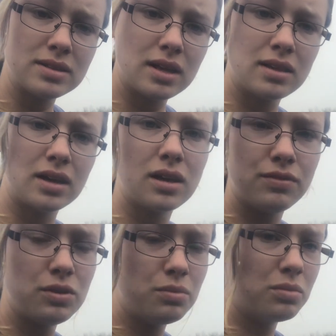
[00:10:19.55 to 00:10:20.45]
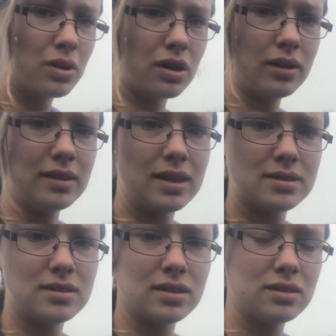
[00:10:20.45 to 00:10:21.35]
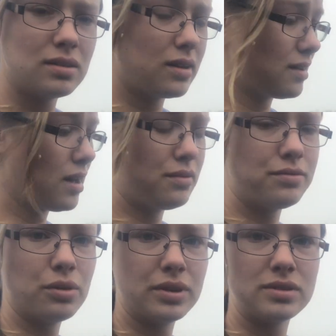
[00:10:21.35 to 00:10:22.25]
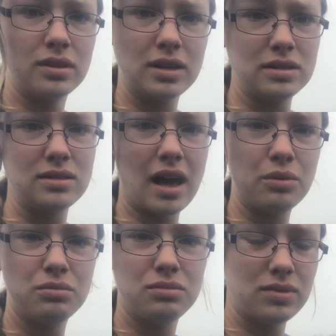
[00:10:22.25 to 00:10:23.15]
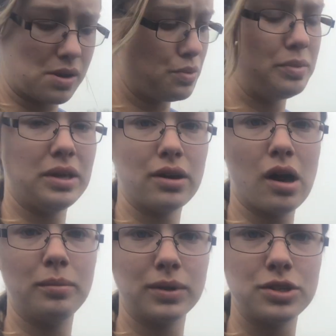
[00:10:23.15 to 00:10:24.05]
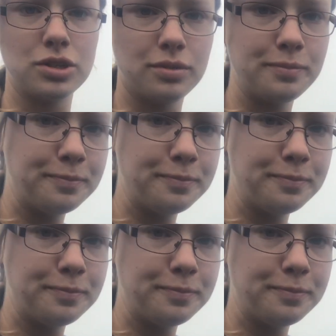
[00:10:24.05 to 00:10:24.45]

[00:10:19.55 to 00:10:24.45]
And I think if you work on this and focus on this, that will be accomplished.